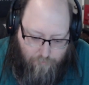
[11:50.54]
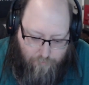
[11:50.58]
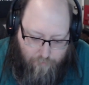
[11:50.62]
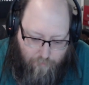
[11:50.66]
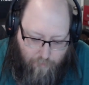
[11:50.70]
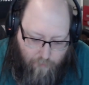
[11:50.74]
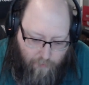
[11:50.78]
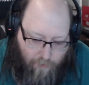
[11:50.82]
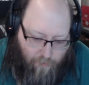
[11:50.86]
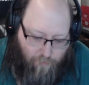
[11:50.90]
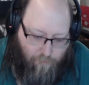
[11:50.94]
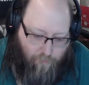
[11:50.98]

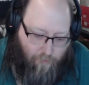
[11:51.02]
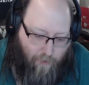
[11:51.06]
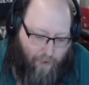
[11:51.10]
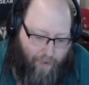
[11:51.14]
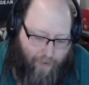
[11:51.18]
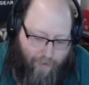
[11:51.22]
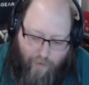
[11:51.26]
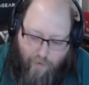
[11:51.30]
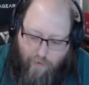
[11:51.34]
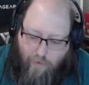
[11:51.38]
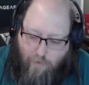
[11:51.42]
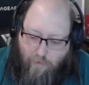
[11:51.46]
good
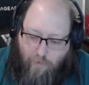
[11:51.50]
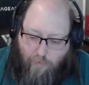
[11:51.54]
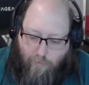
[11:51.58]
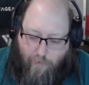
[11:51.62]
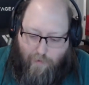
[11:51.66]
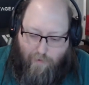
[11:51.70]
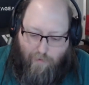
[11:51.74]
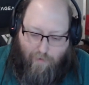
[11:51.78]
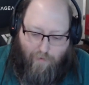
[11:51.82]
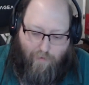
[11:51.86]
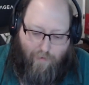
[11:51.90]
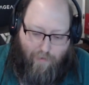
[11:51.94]
writing or
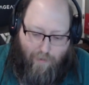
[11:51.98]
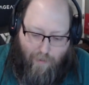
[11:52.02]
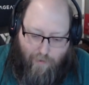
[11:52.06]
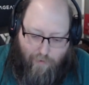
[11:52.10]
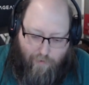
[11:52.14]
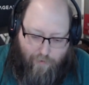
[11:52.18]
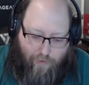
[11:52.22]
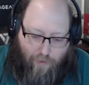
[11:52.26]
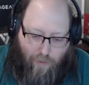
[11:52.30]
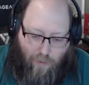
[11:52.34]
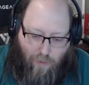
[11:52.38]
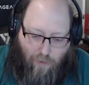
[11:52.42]
anything like that. You
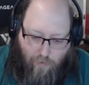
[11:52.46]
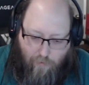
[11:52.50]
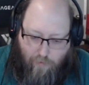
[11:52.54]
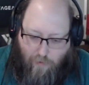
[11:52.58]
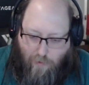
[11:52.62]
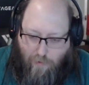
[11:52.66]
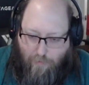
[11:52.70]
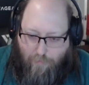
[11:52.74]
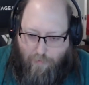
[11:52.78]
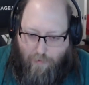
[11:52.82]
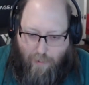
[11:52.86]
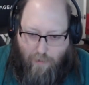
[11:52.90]
can just throw
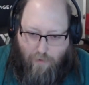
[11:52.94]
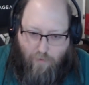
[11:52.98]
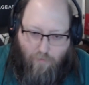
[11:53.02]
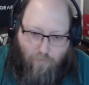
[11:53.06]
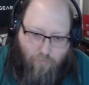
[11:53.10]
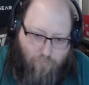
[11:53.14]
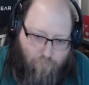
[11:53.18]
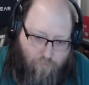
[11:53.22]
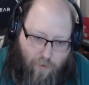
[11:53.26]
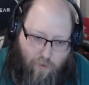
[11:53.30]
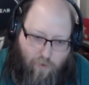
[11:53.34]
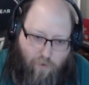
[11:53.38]
something together
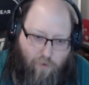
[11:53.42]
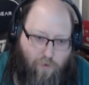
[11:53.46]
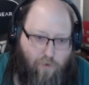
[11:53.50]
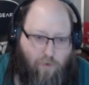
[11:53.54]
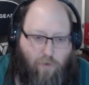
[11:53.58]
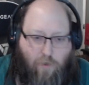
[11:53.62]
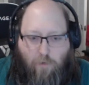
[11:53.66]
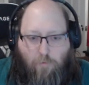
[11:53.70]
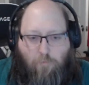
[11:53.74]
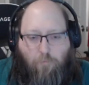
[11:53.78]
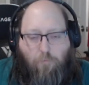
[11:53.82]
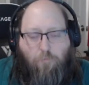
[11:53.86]
and you're good to
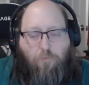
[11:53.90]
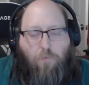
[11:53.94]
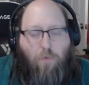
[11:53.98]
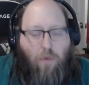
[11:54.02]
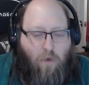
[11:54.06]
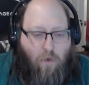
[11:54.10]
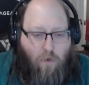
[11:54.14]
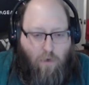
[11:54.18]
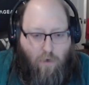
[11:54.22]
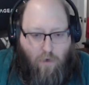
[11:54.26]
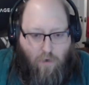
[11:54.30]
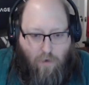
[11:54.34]
go.
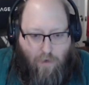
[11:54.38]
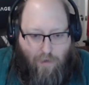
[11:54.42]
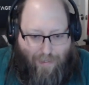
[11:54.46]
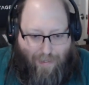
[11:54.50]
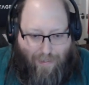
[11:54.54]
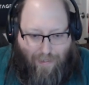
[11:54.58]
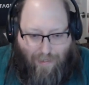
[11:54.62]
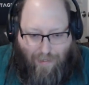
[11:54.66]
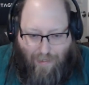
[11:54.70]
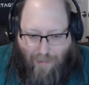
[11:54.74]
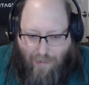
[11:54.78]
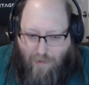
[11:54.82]
And
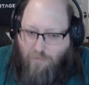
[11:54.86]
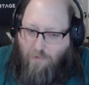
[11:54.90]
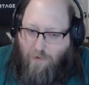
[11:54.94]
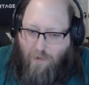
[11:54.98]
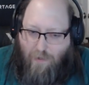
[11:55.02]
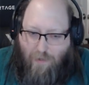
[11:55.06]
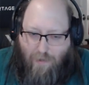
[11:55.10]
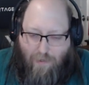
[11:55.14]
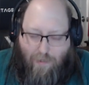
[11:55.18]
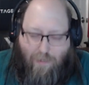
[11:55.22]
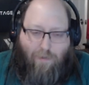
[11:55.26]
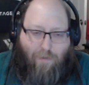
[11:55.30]
that's kind of one of
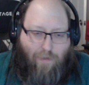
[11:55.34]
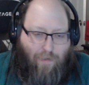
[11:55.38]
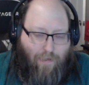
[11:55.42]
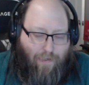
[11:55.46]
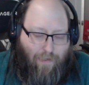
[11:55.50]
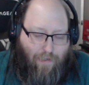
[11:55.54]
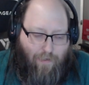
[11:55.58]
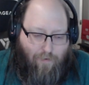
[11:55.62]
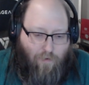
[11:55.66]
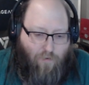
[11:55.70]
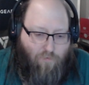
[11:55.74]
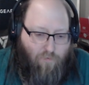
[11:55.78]
the Achilles
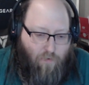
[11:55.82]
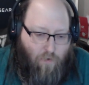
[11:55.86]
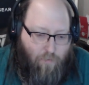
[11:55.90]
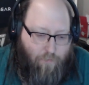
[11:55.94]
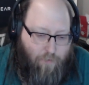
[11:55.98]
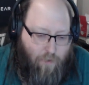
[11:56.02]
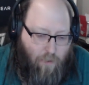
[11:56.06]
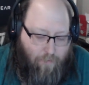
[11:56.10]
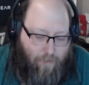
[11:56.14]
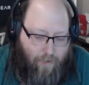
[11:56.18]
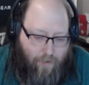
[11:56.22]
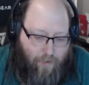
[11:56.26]
heels of
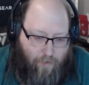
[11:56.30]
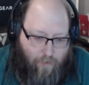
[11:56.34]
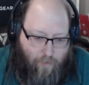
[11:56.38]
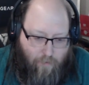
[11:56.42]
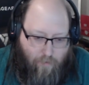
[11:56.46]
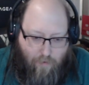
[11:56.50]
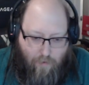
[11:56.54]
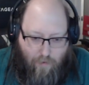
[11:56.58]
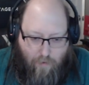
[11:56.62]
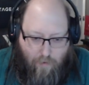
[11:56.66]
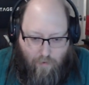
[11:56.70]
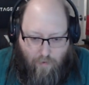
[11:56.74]
RPG
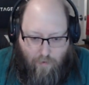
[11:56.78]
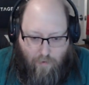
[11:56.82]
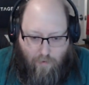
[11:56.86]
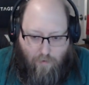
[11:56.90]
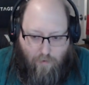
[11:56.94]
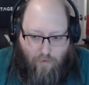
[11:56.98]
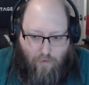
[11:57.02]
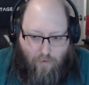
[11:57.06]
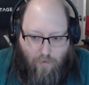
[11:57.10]
Maker, and